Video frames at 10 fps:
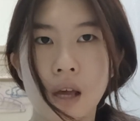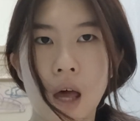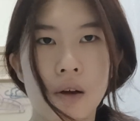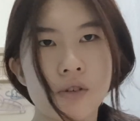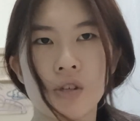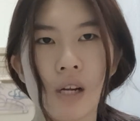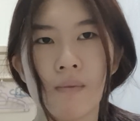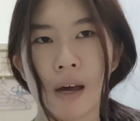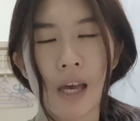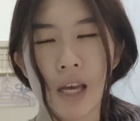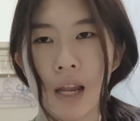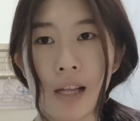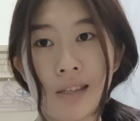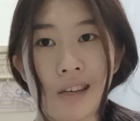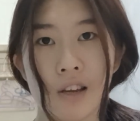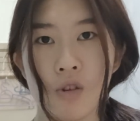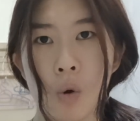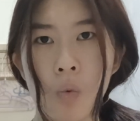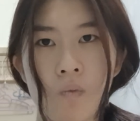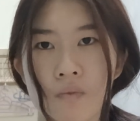I shake my head and say
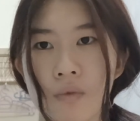no.